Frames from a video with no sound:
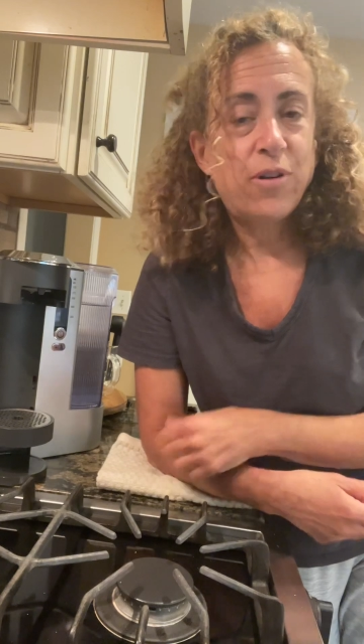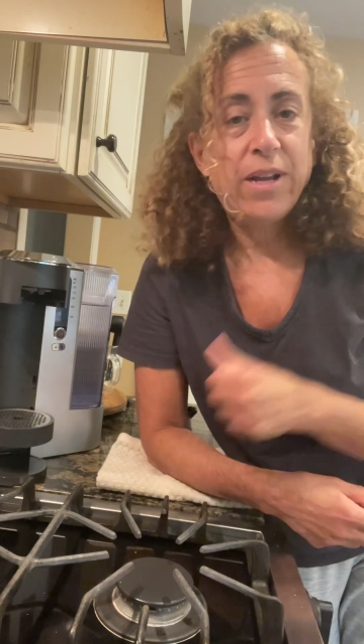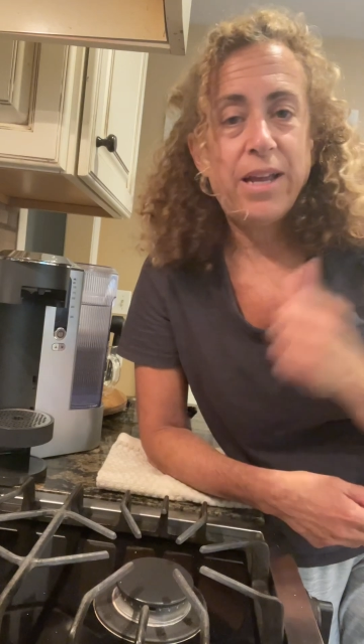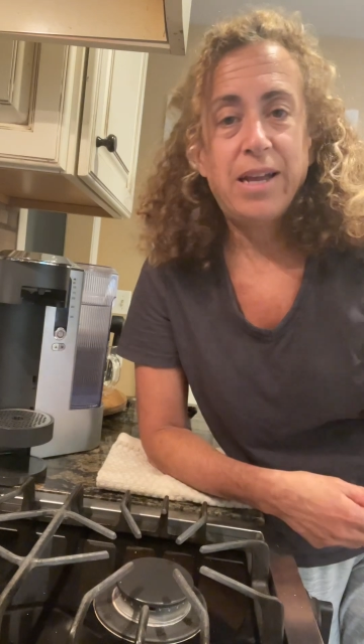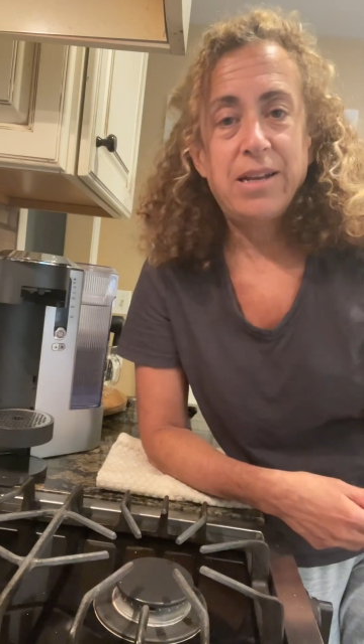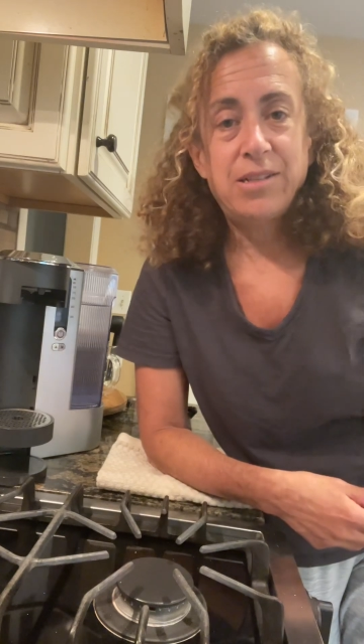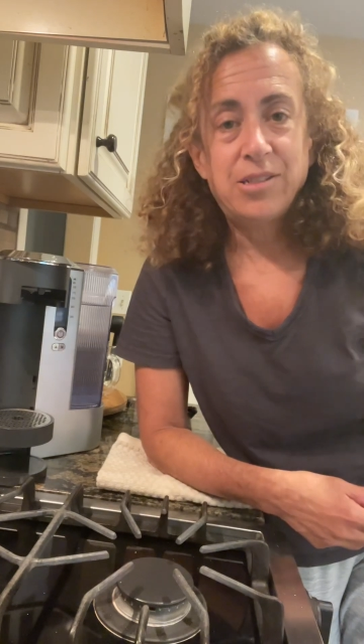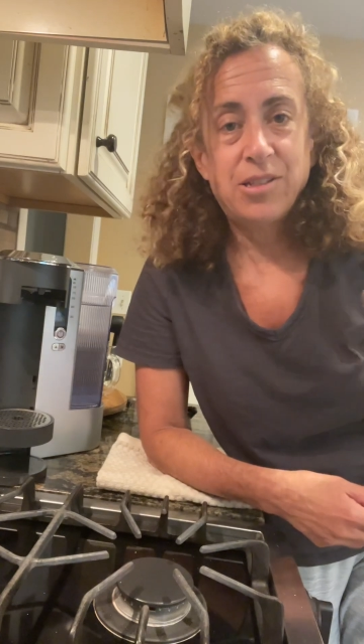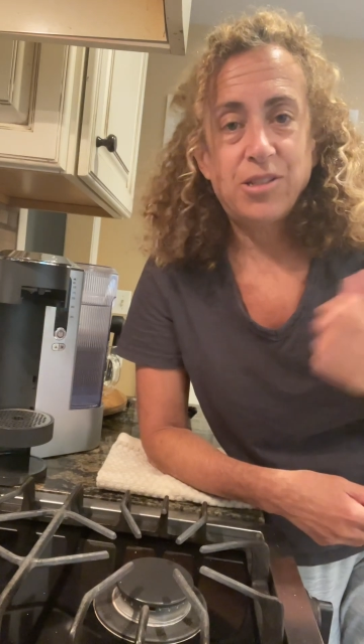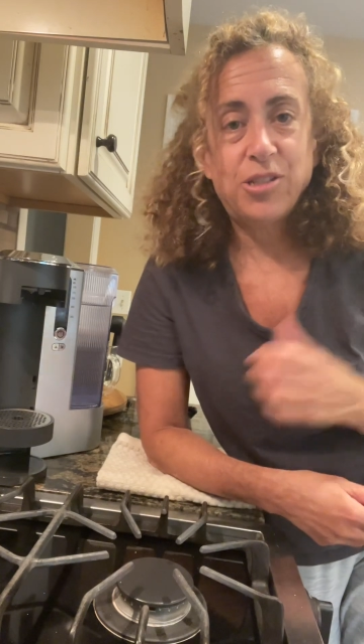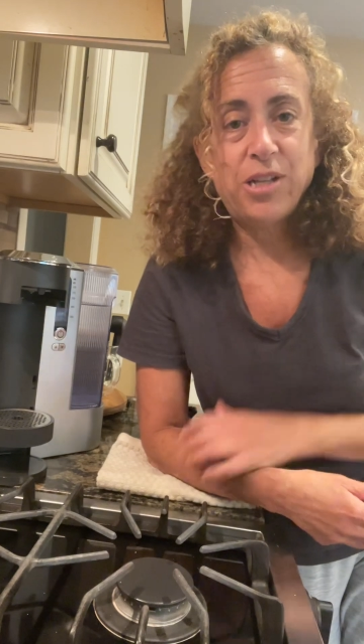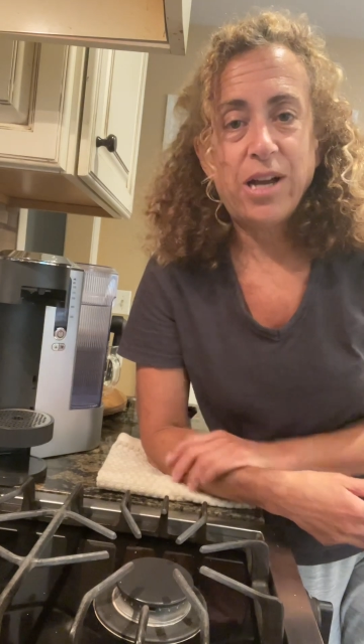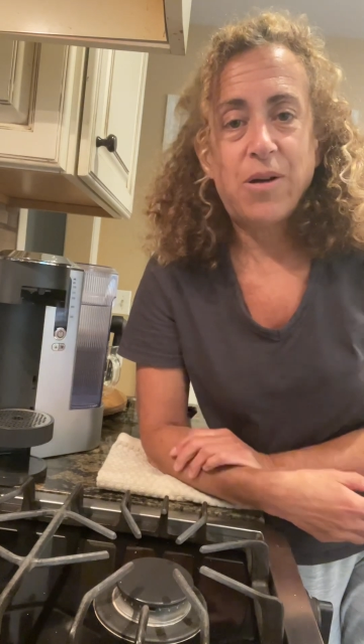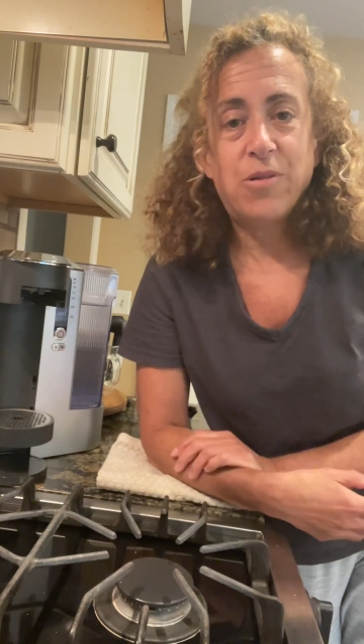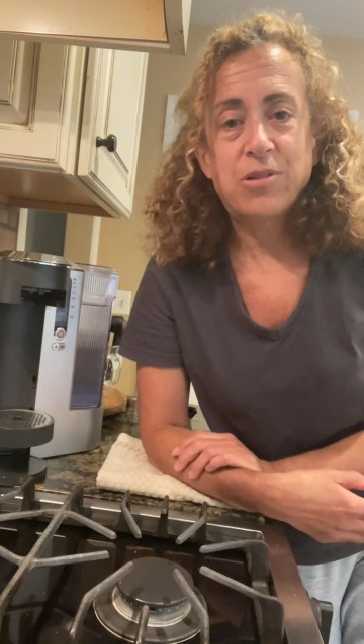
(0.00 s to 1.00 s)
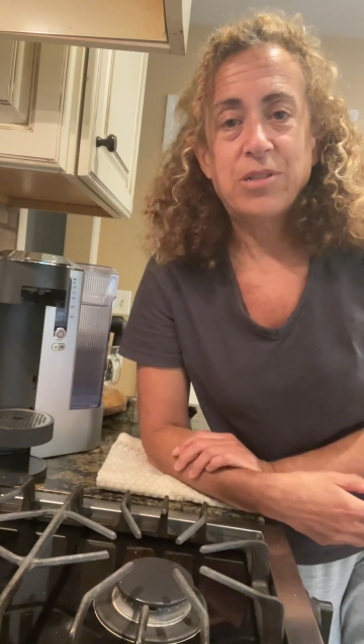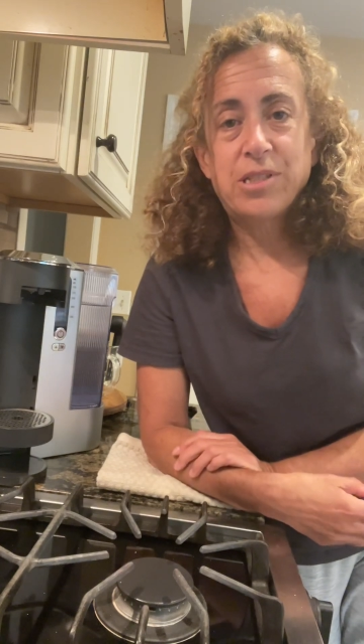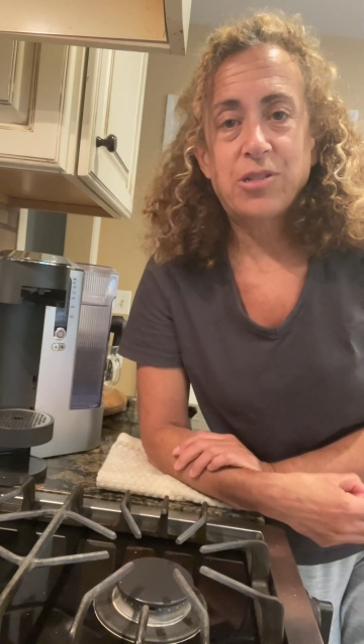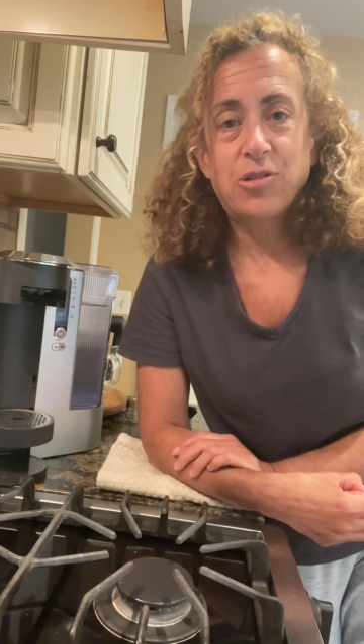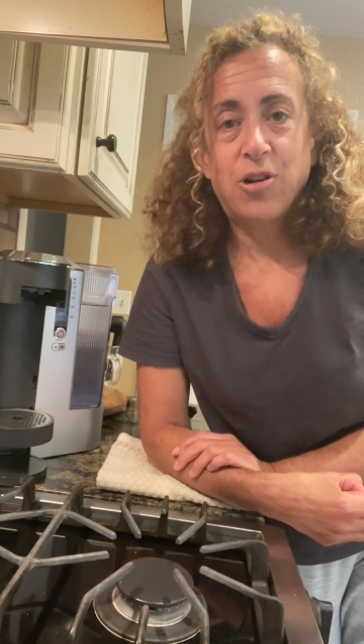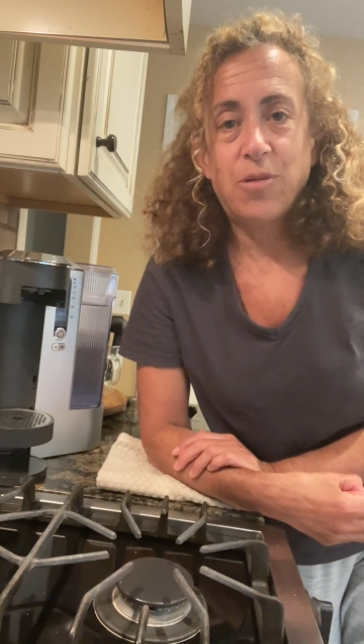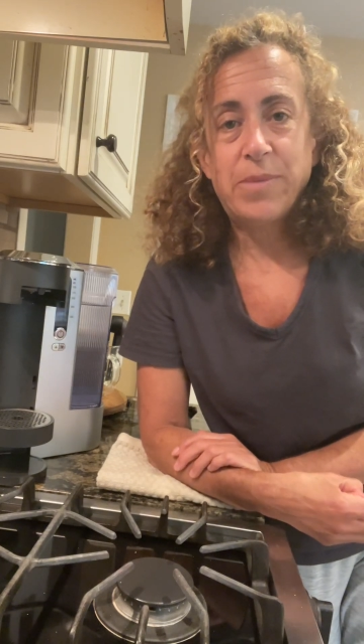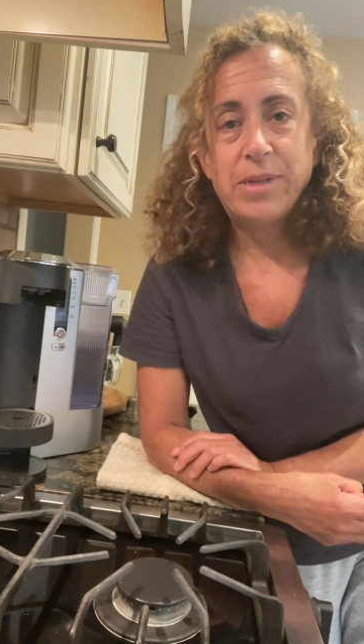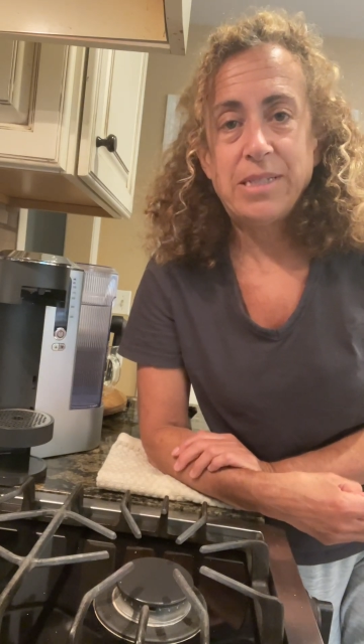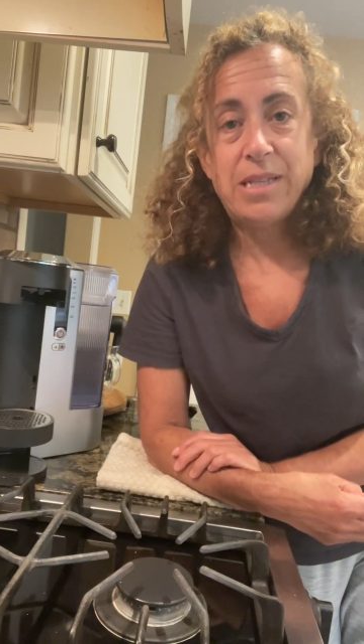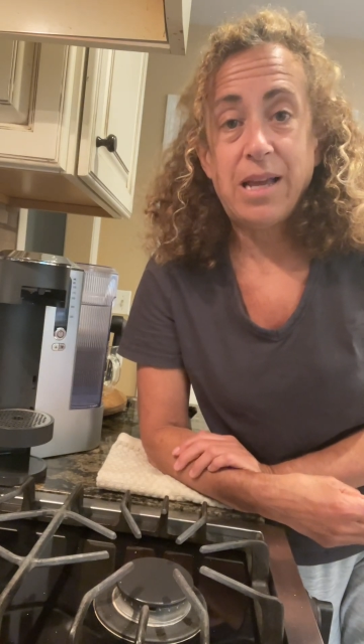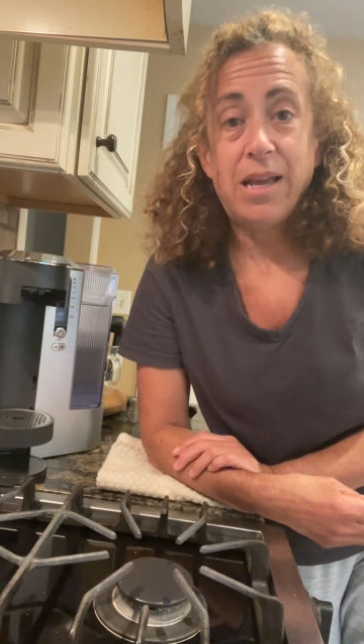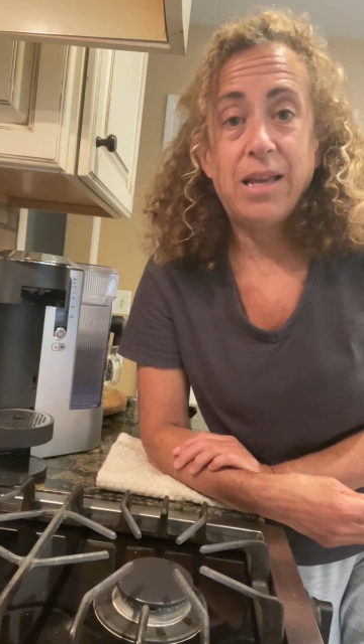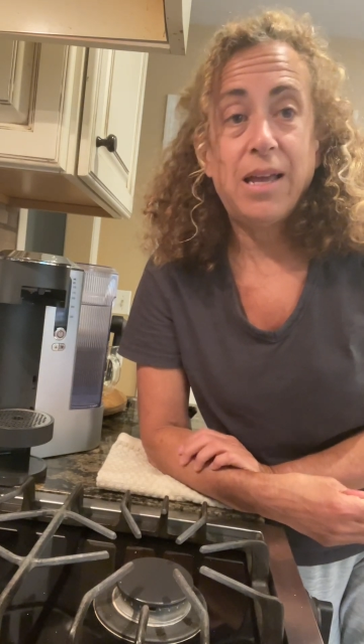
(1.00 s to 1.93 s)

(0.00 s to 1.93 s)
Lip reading: I head into the shower and start my day.